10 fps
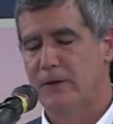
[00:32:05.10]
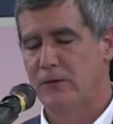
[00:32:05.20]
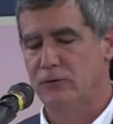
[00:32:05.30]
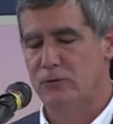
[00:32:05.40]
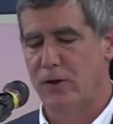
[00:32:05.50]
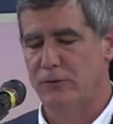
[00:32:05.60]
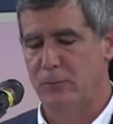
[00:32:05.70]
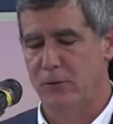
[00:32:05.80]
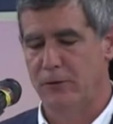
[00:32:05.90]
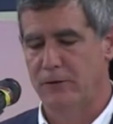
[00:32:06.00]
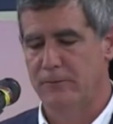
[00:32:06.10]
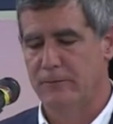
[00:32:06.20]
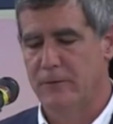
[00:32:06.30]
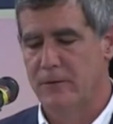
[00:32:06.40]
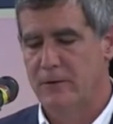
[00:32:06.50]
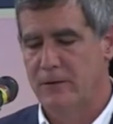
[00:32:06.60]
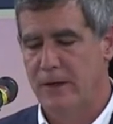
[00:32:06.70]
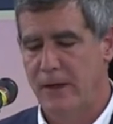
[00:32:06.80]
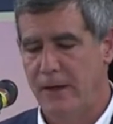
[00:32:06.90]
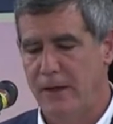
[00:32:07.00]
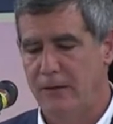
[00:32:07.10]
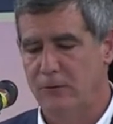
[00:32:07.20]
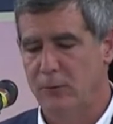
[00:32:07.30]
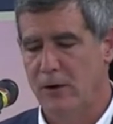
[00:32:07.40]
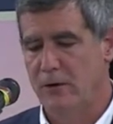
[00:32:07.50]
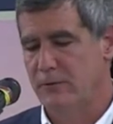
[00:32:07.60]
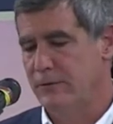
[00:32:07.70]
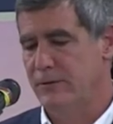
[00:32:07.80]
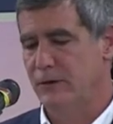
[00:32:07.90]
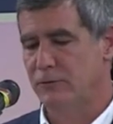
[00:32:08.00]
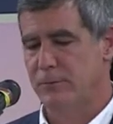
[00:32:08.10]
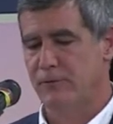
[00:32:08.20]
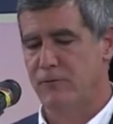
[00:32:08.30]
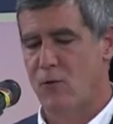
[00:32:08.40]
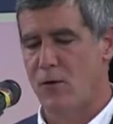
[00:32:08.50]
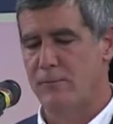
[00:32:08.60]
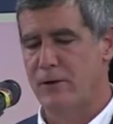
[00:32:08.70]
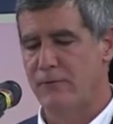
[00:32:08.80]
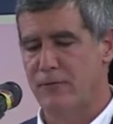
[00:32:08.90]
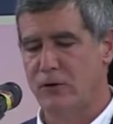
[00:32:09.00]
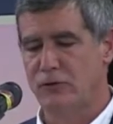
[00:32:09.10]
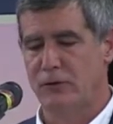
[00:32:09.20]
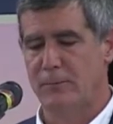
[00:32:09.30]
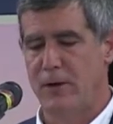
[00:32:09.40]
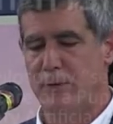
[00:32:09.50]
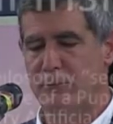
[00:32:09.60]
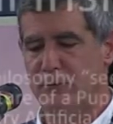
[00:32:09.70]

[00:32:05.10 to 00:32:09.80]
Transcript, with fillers: in Strasbourg, and where things perform their function upon